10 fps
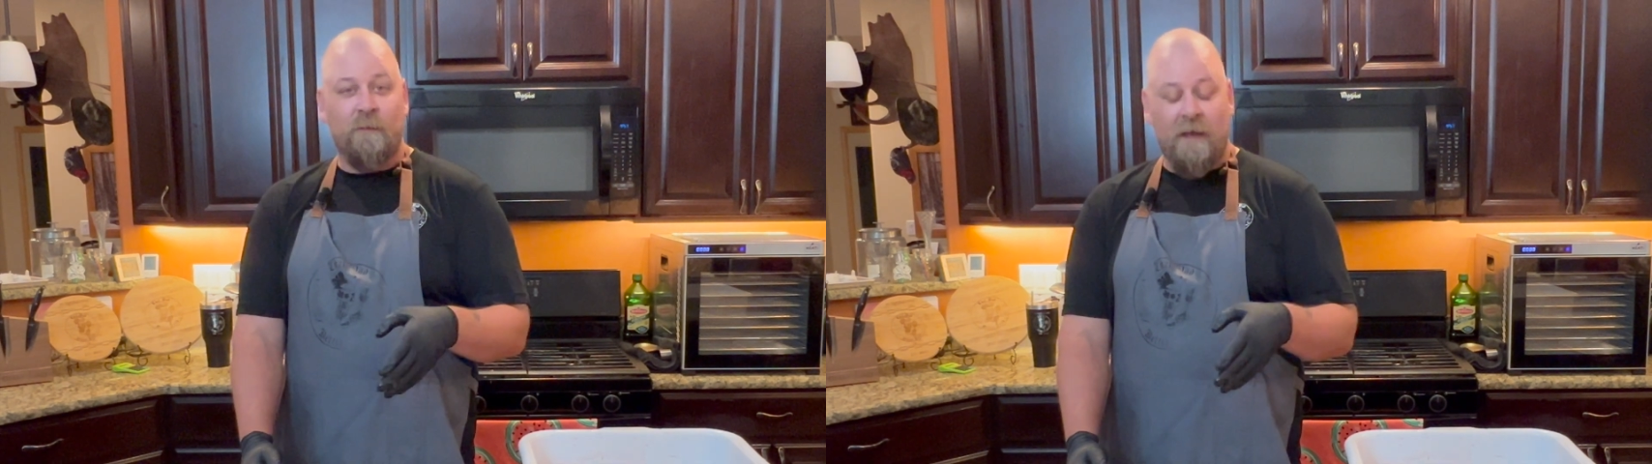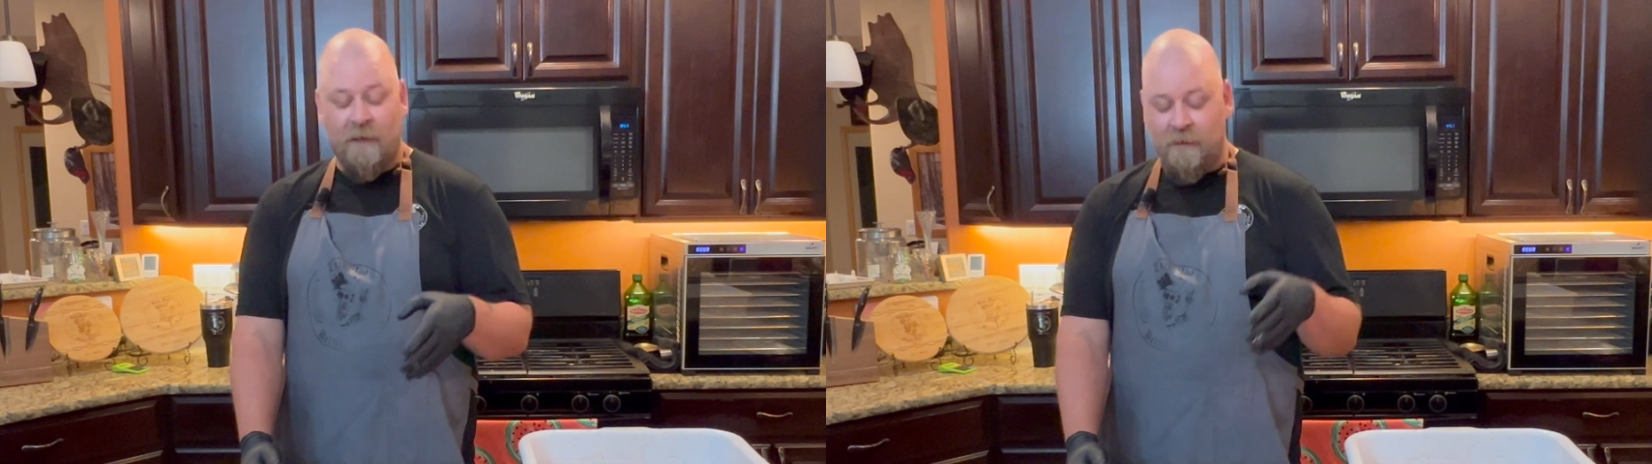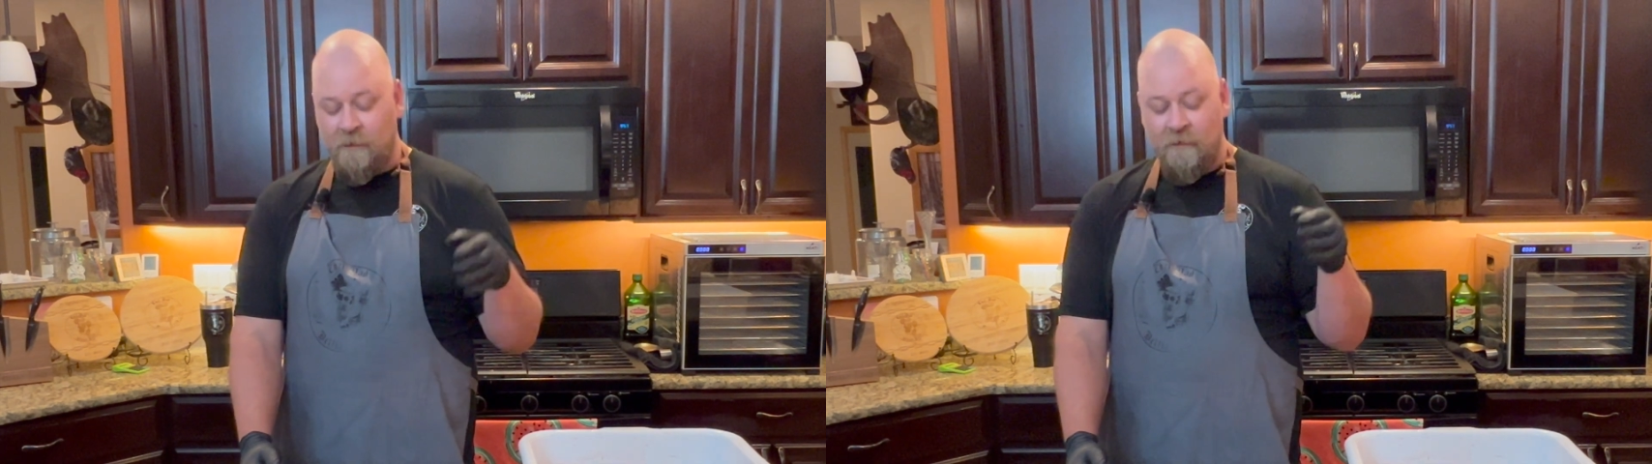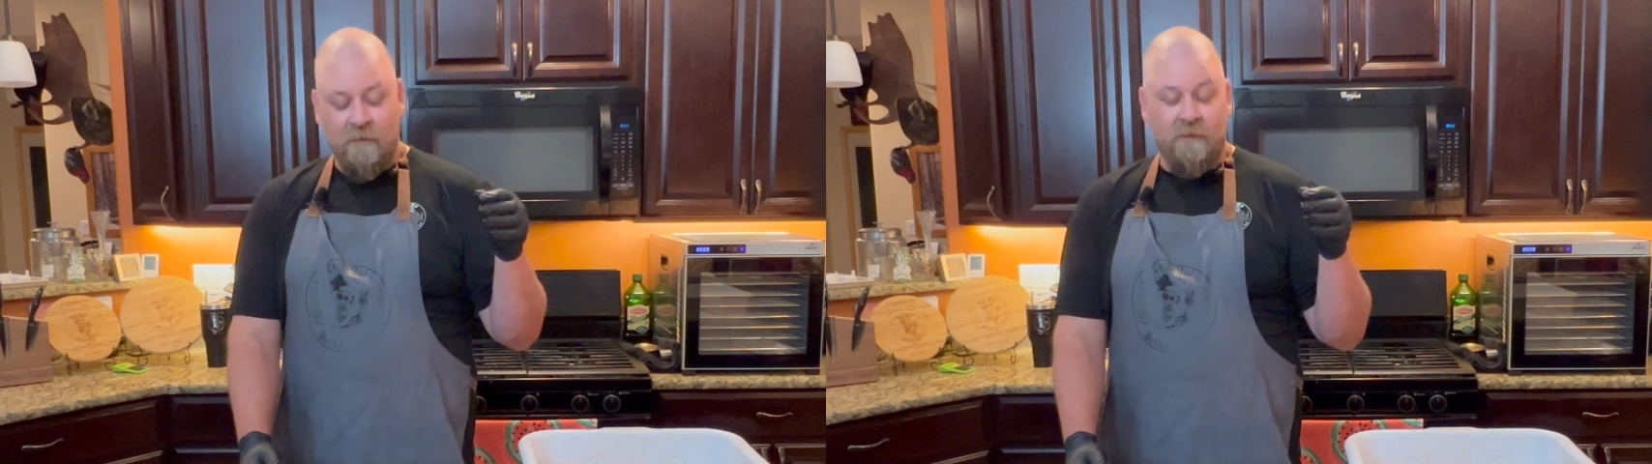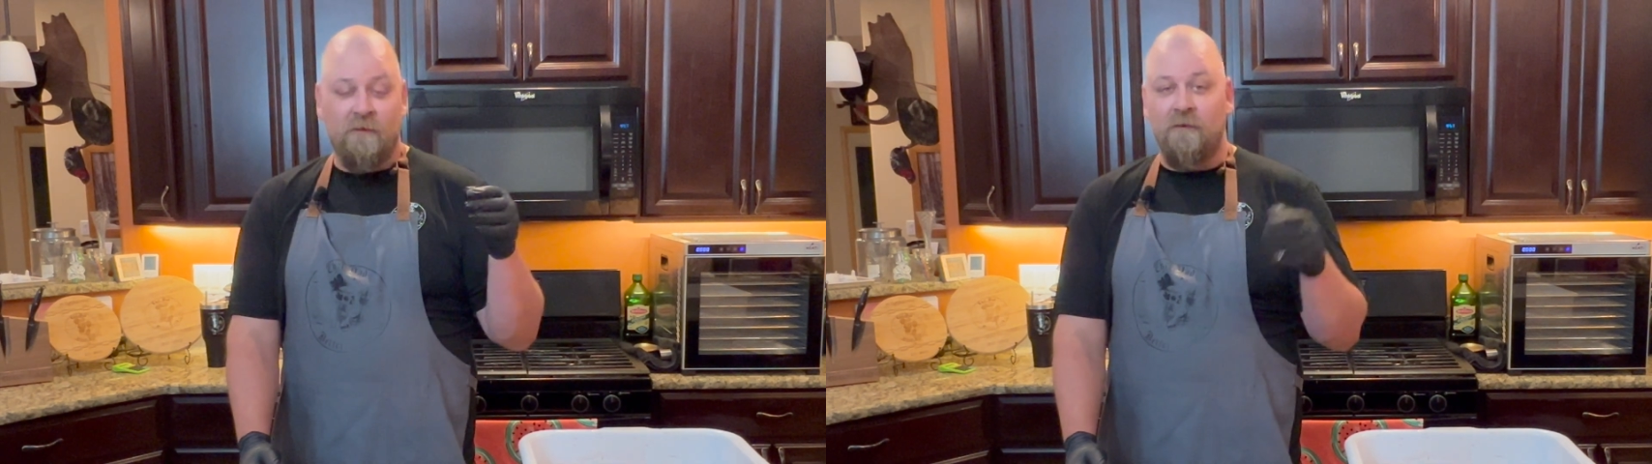bag,
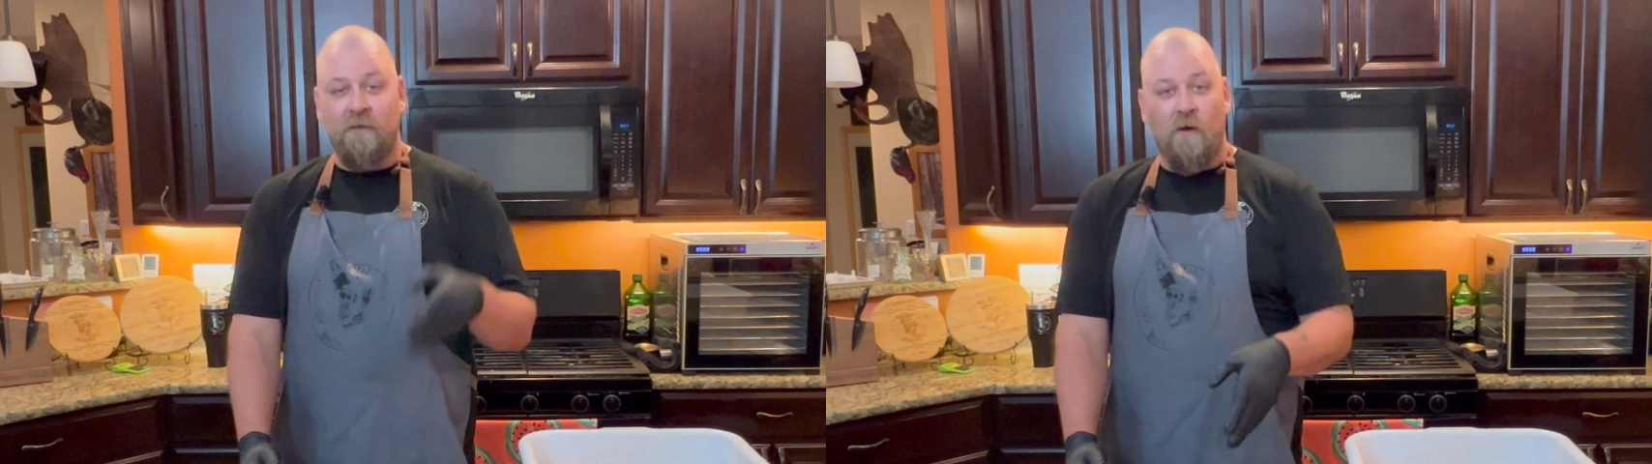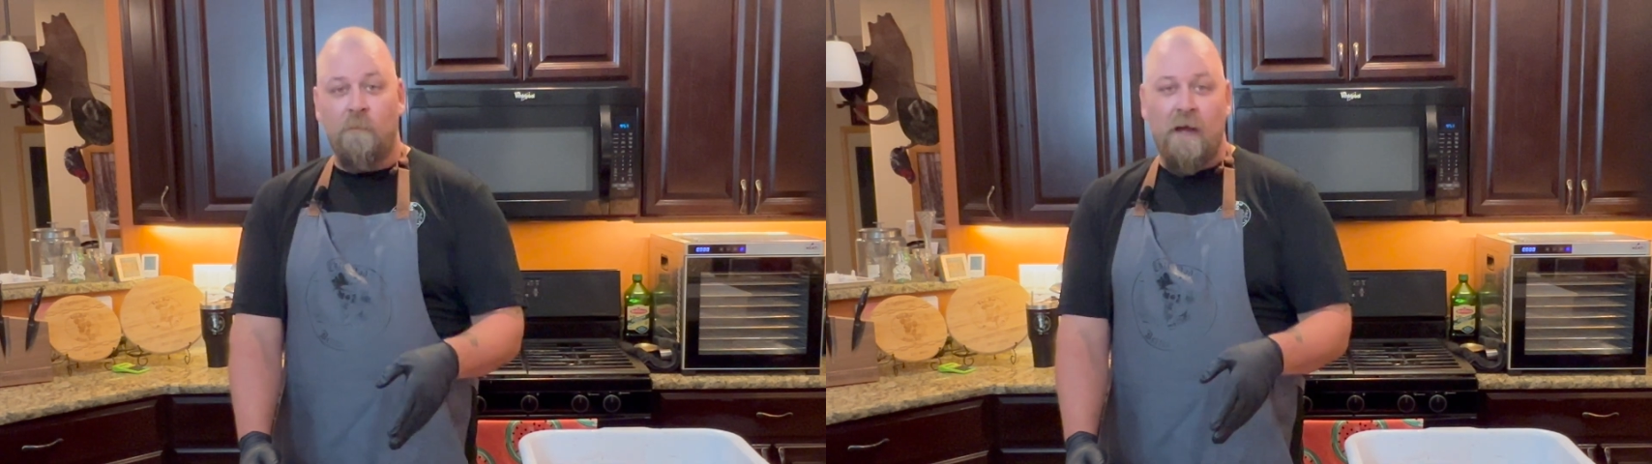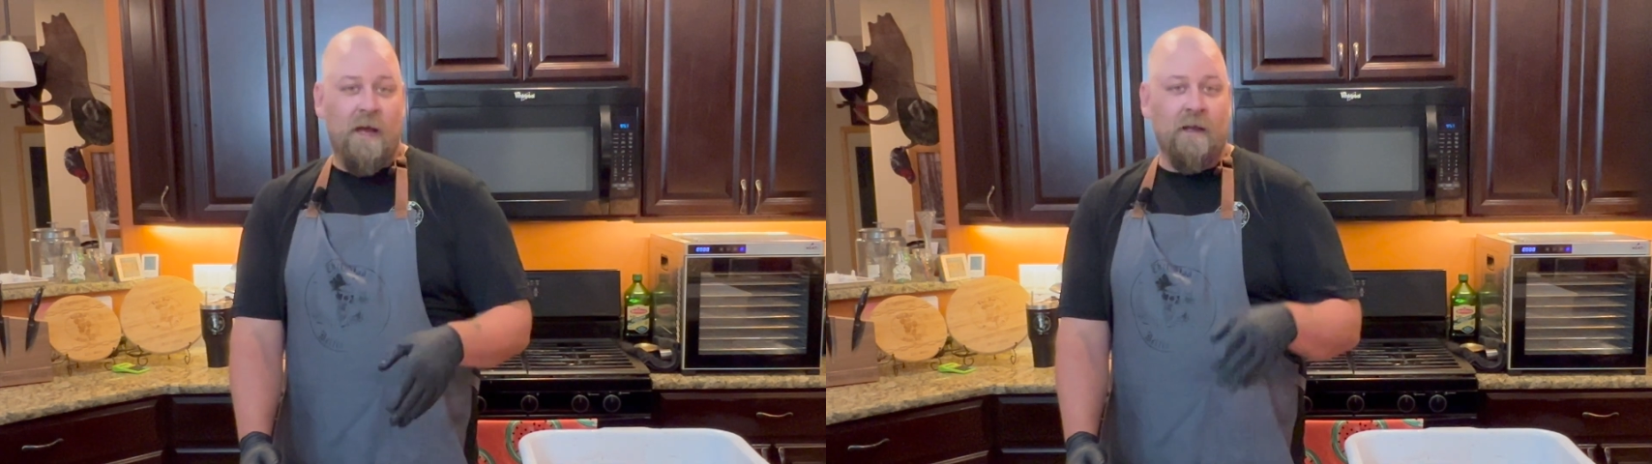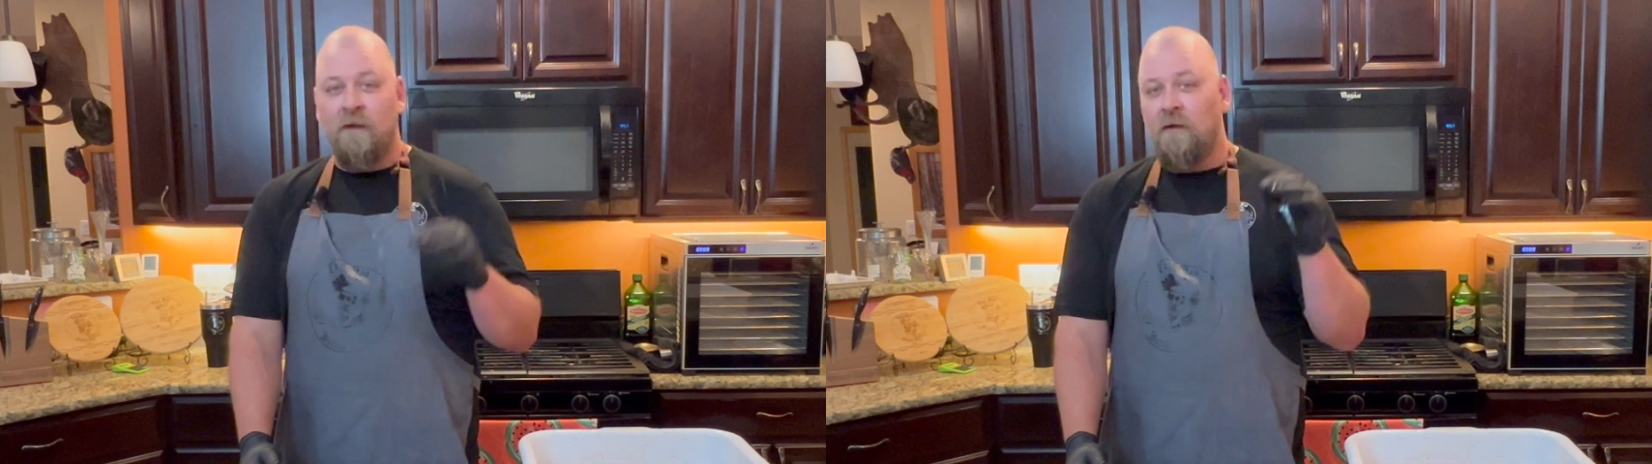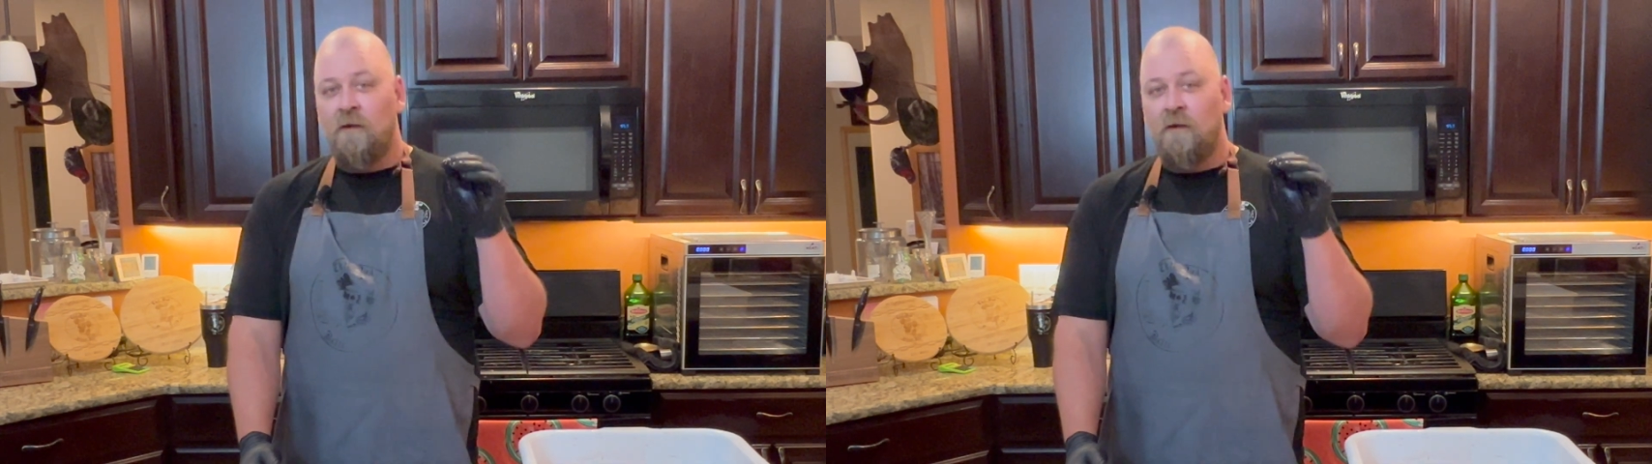your go bag.